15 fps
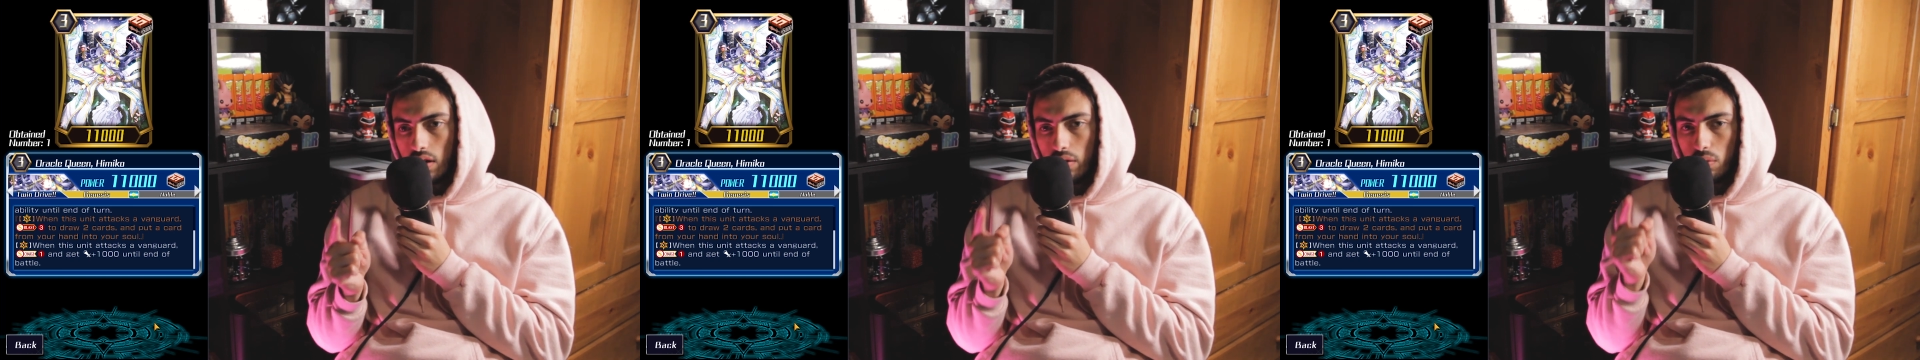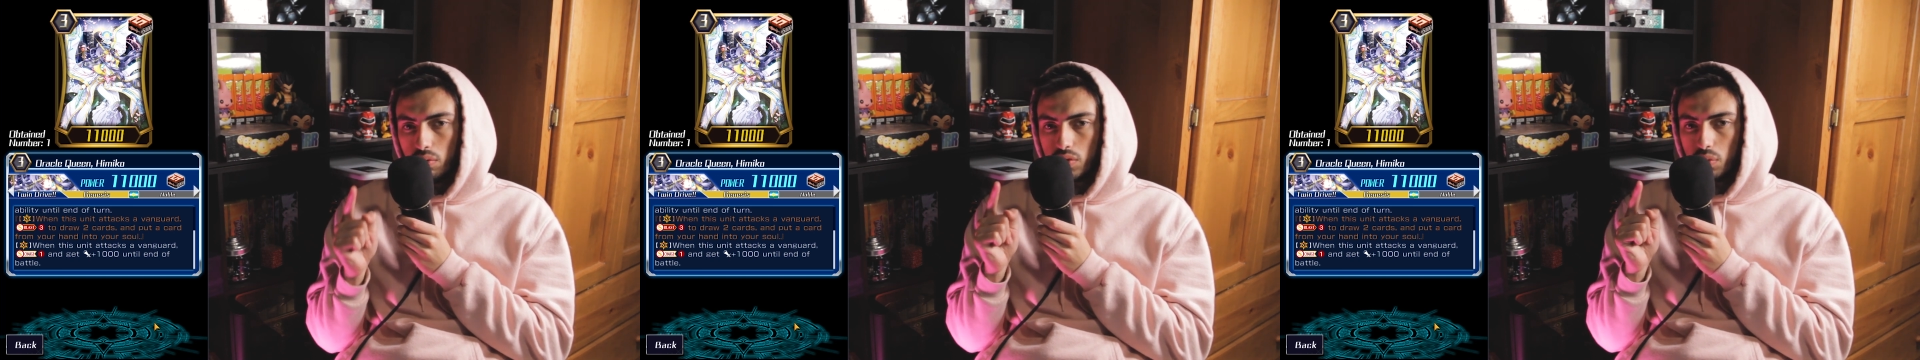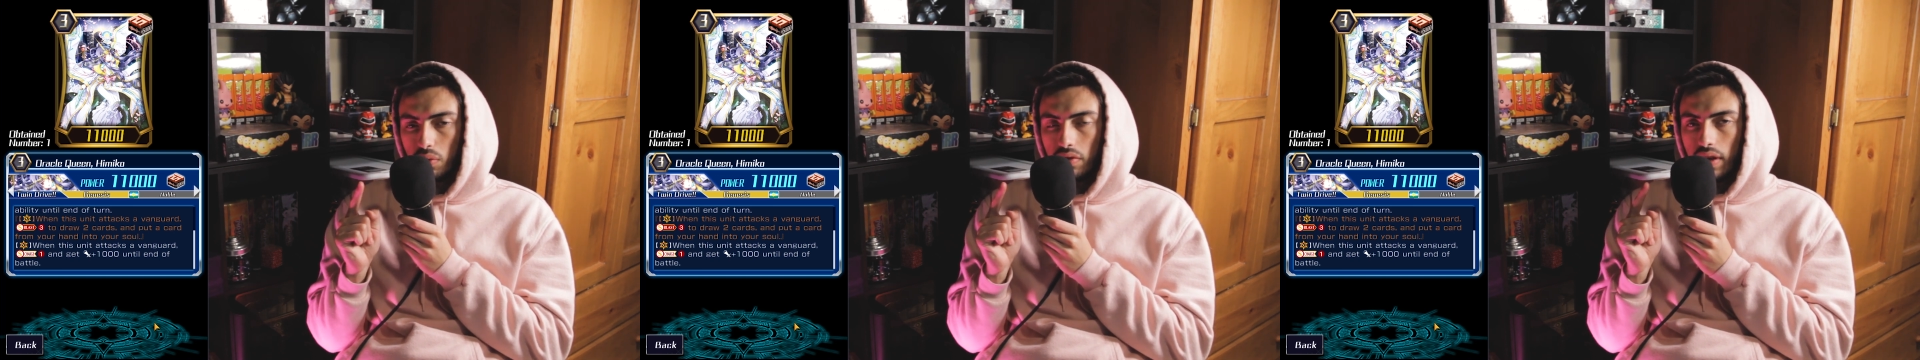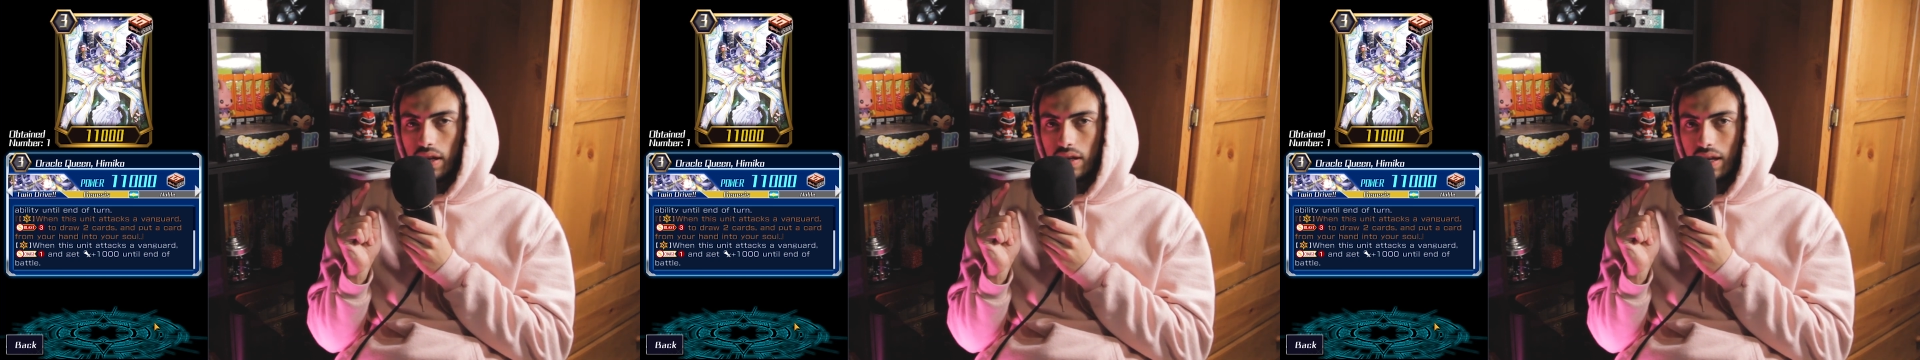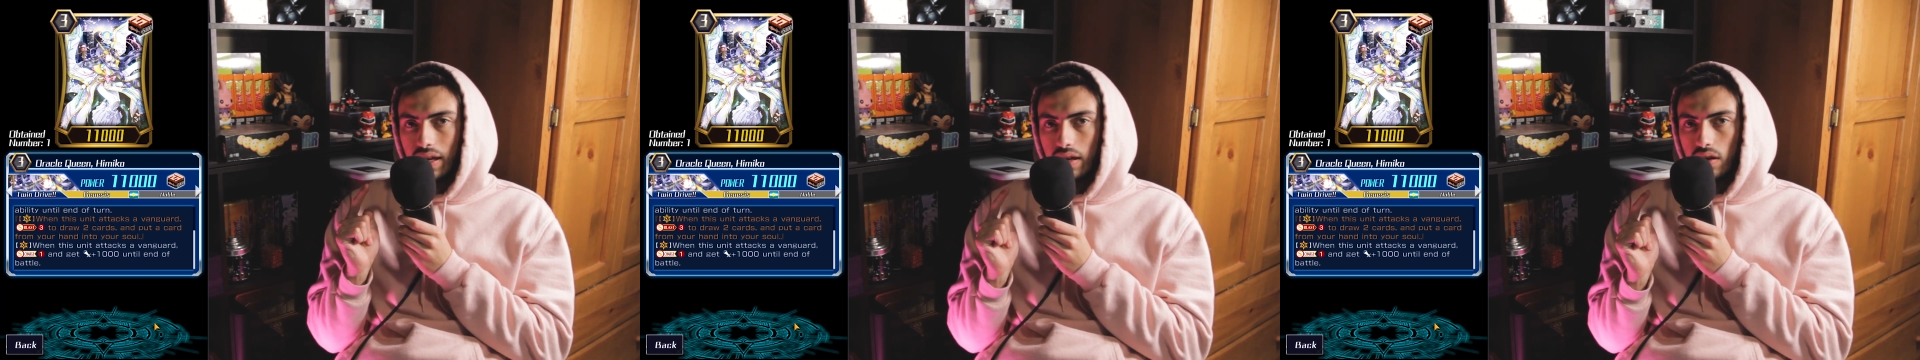which will then
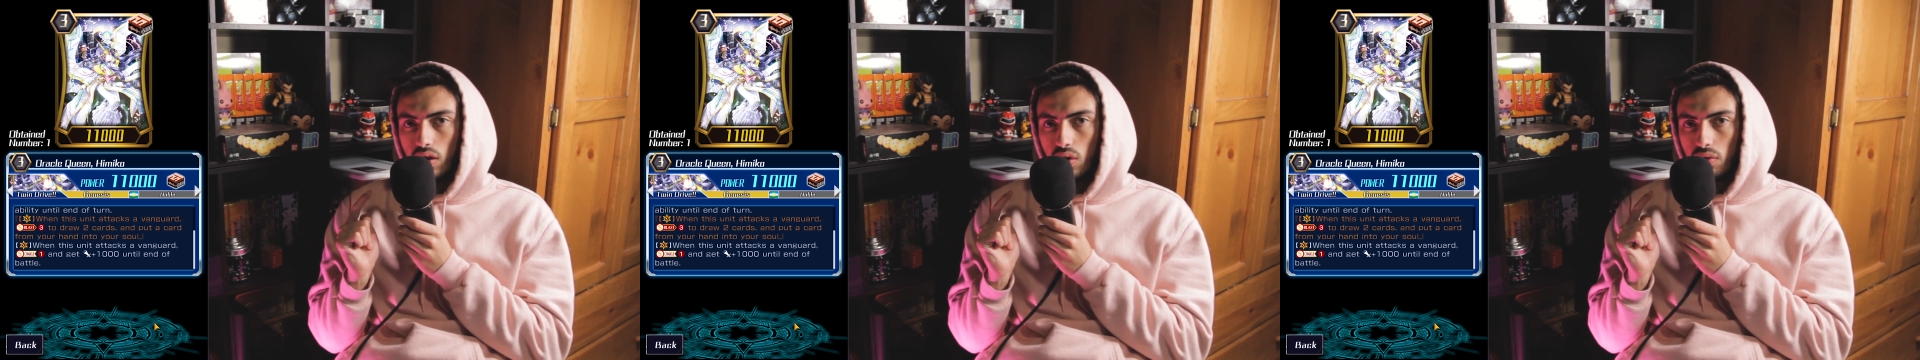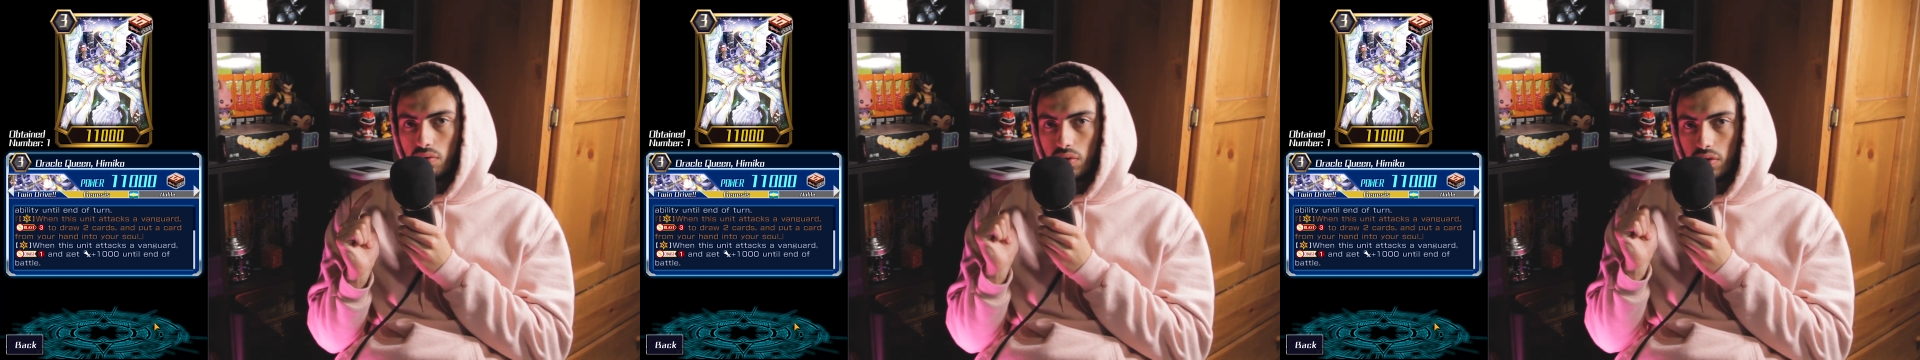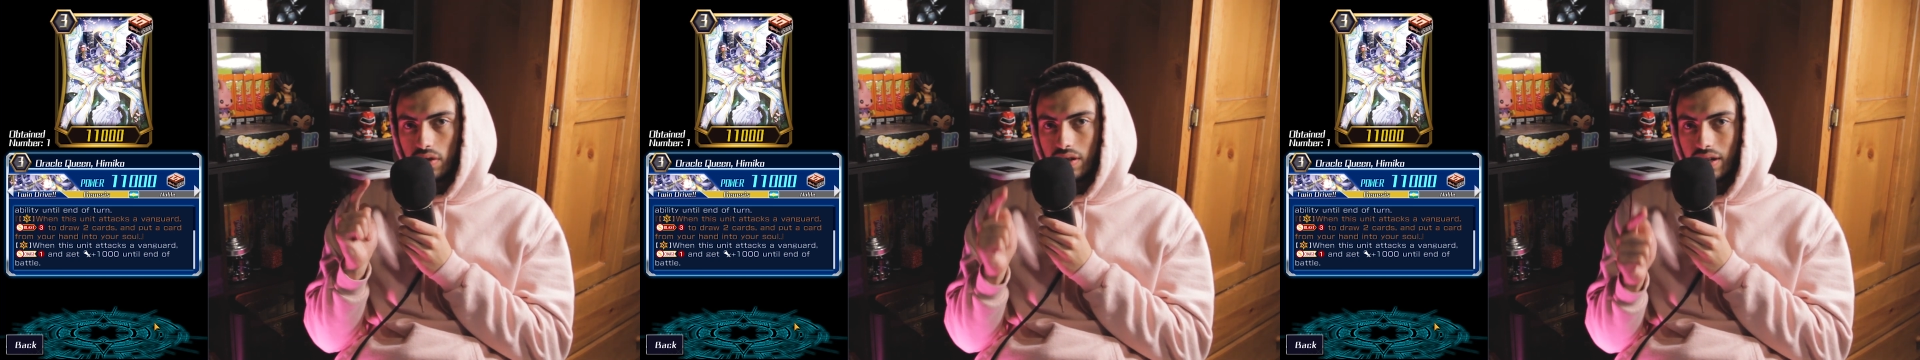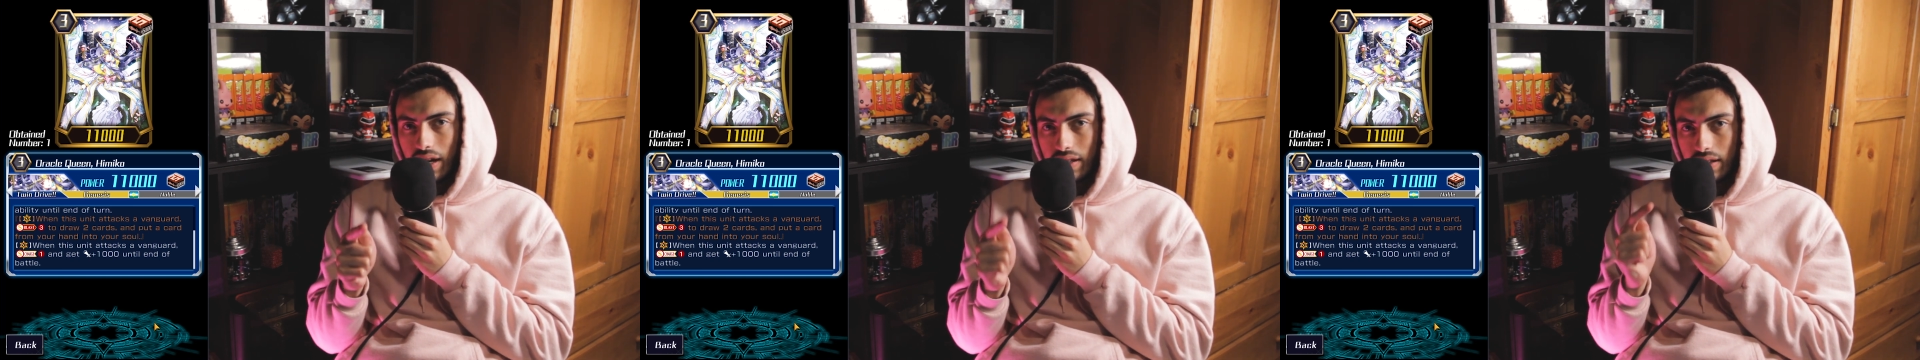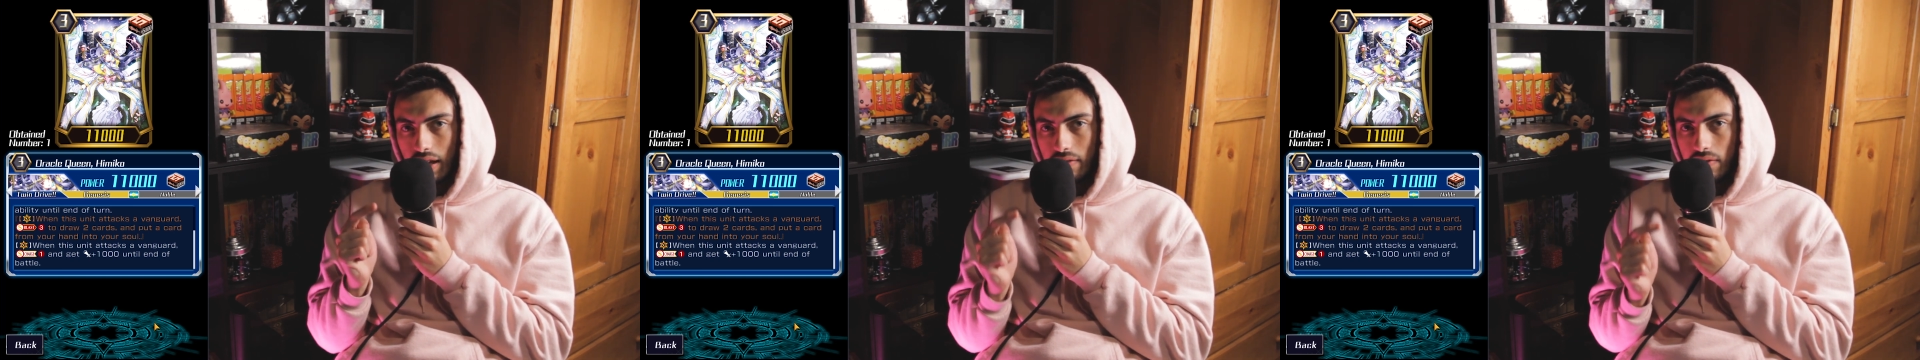hit over the 9k